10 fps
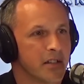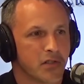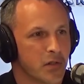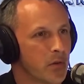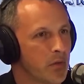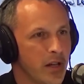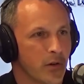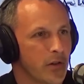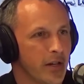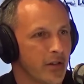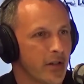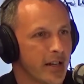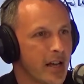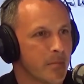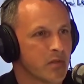So the earlier
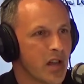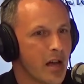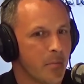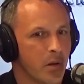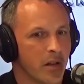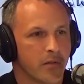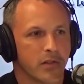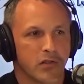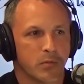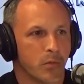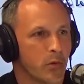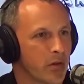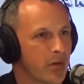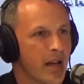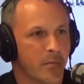it comes up, the
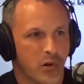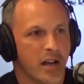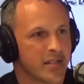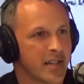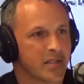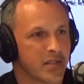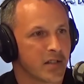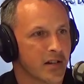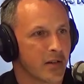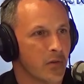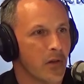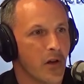smoother that process is going to go